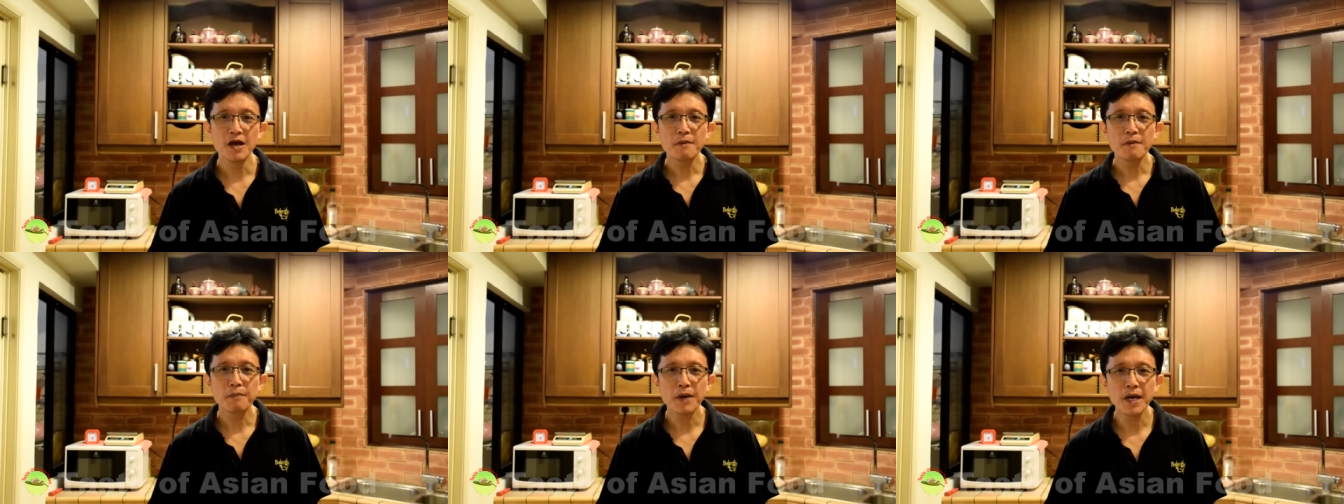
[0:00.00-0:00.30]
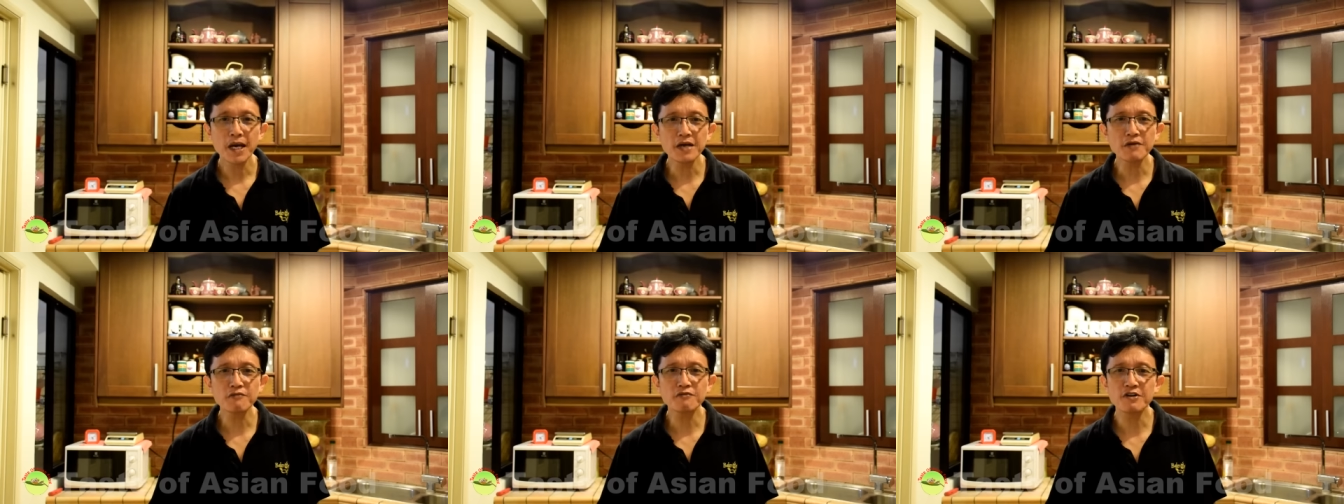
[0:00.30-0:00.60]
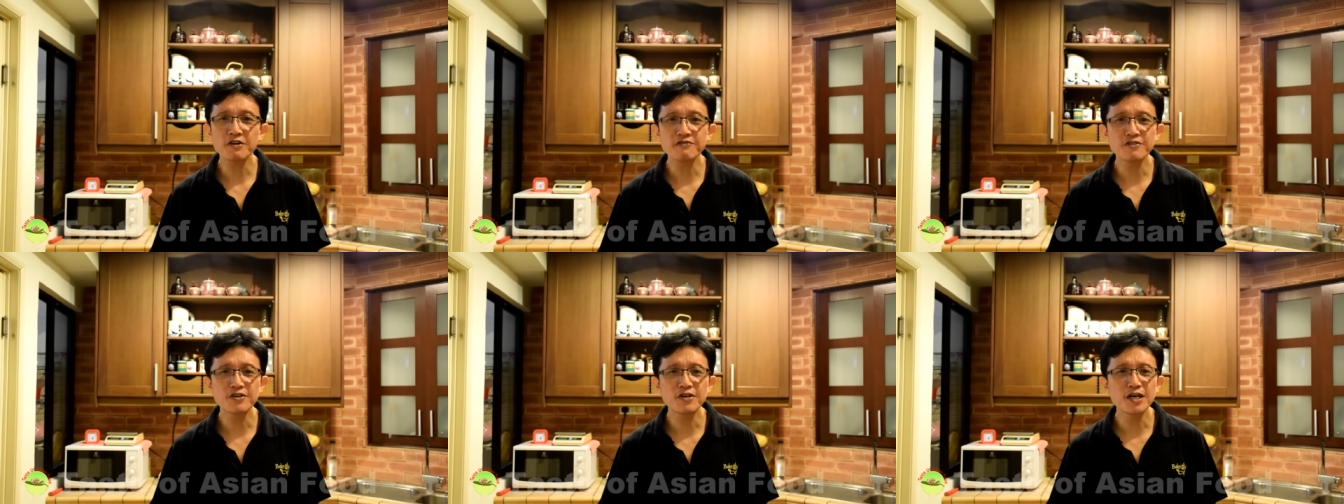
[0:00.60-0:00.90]
packed
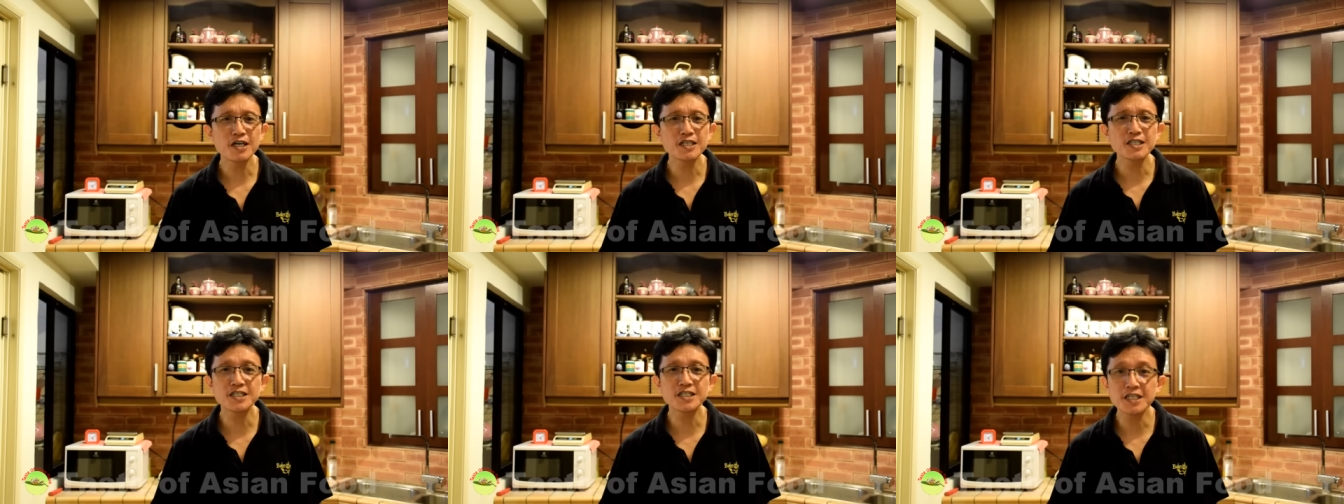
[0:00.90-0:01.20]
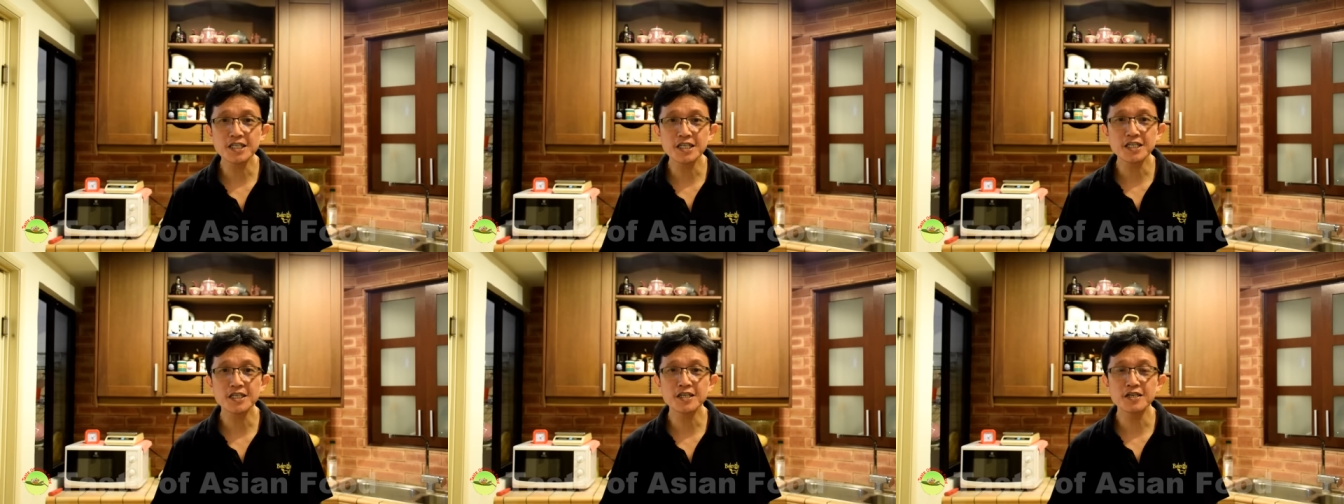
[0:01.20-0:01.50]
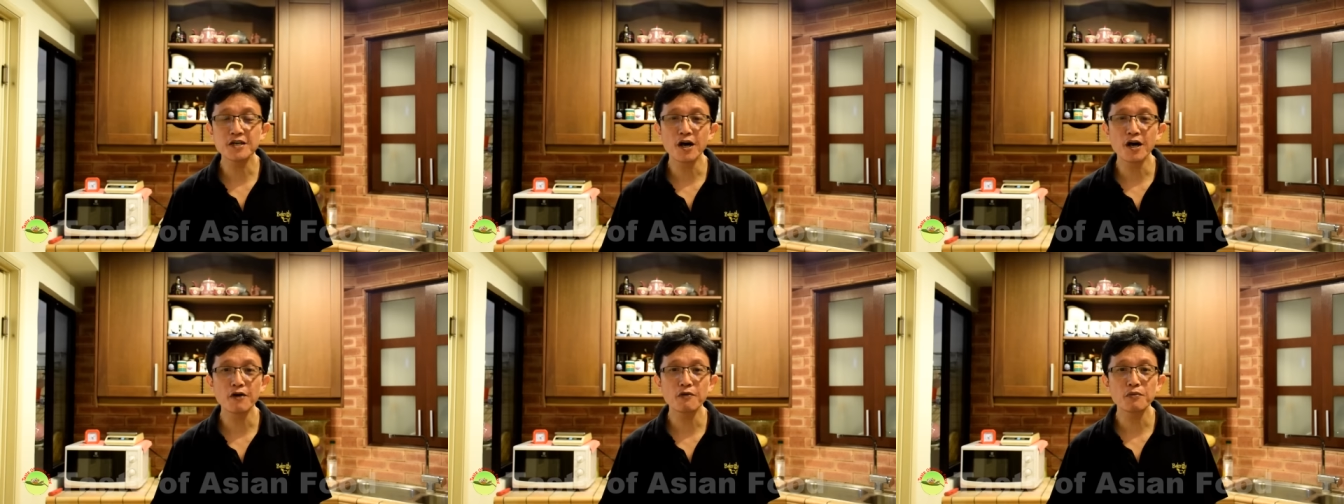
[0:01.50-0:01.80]
with the
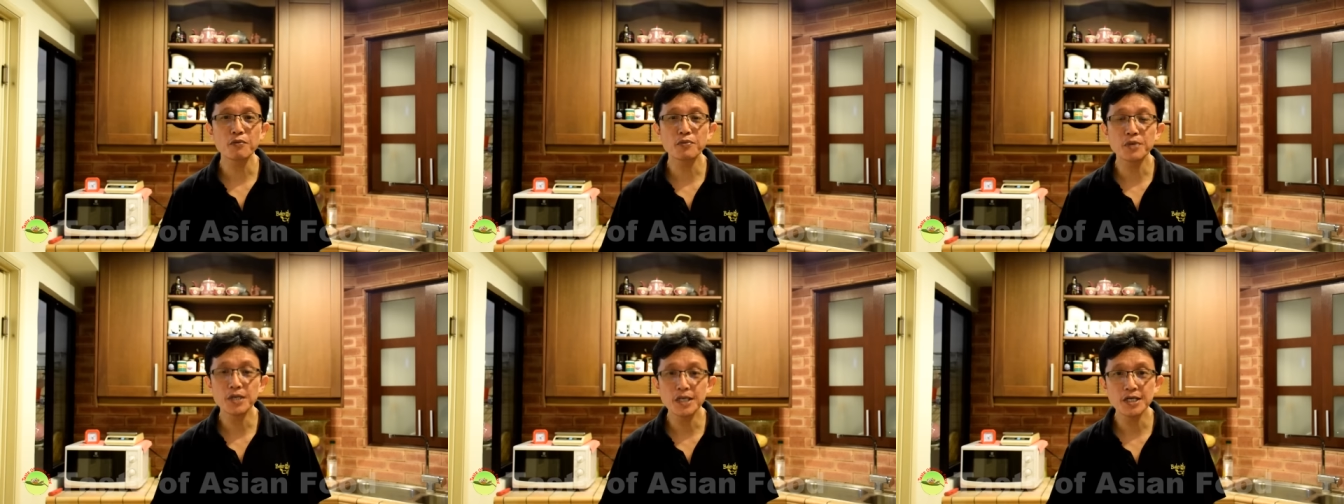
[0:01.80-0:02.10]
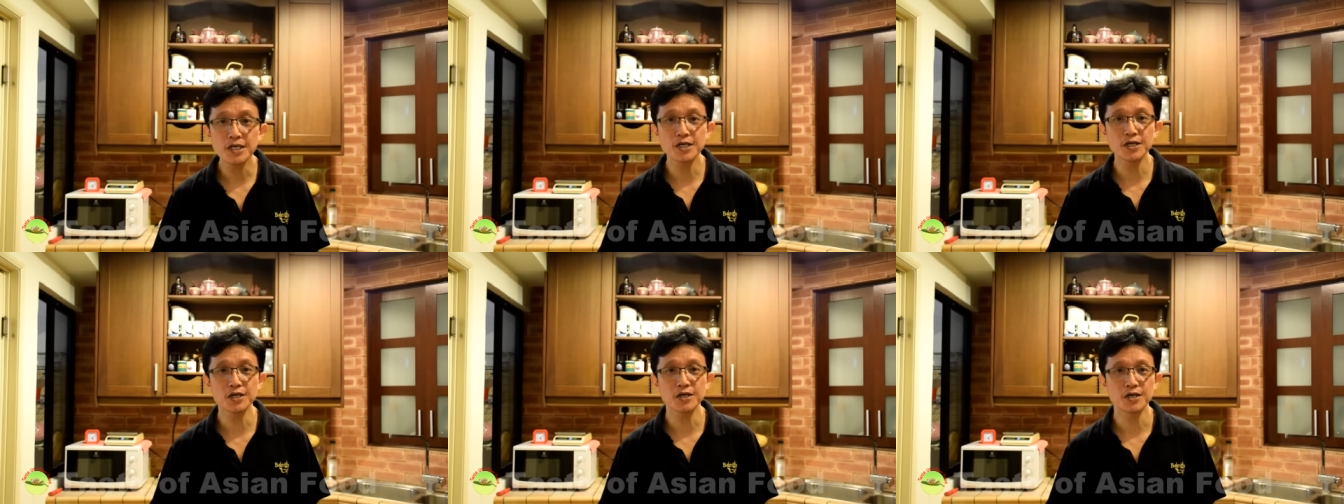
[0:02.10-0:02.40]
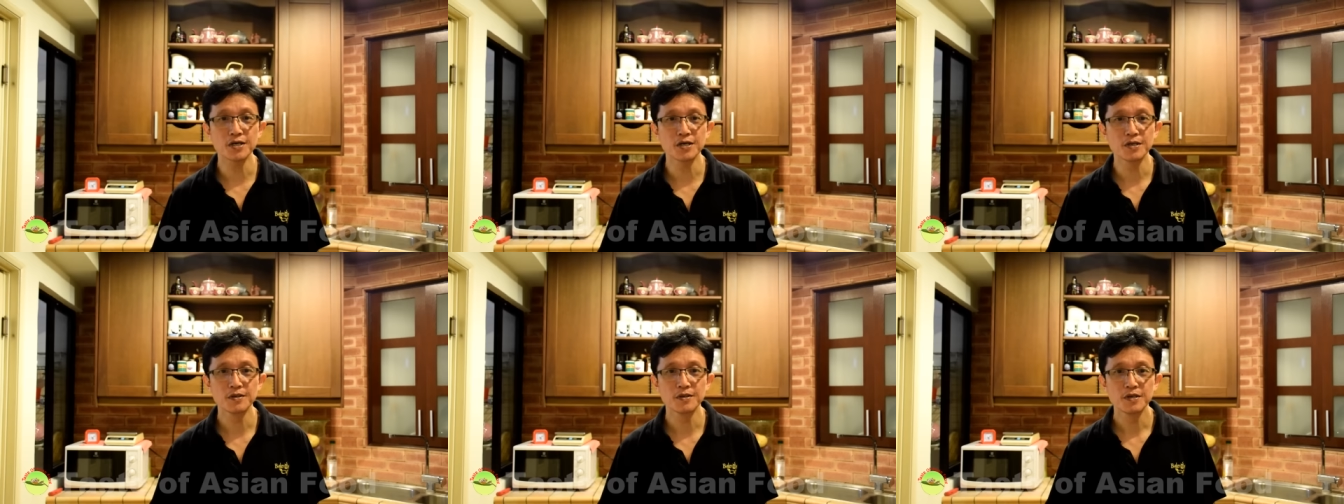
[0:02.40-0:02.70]
acidity of
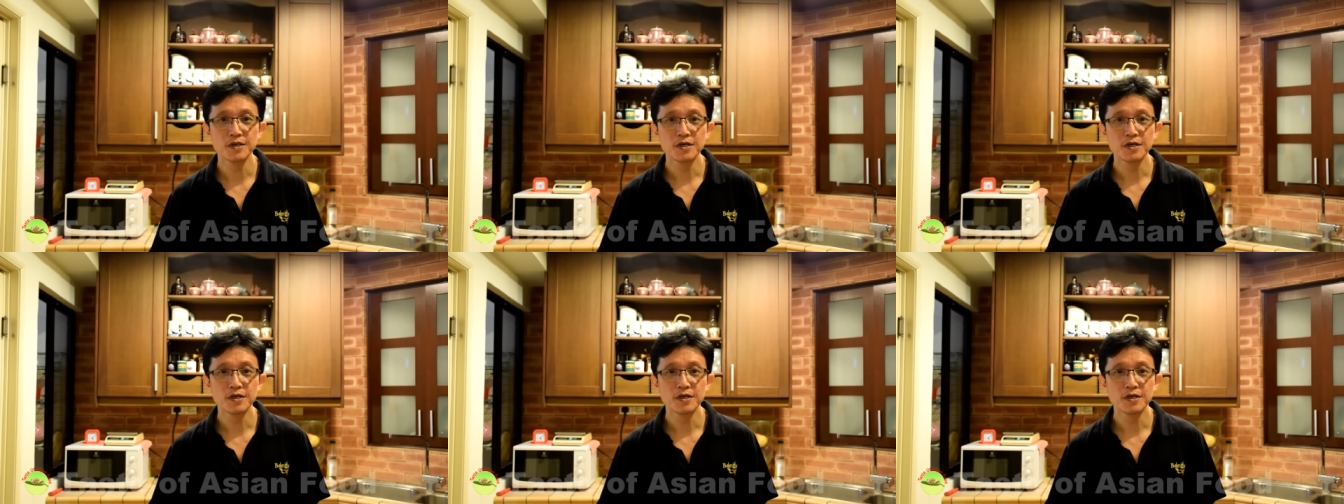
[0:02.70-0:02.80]
vinegar,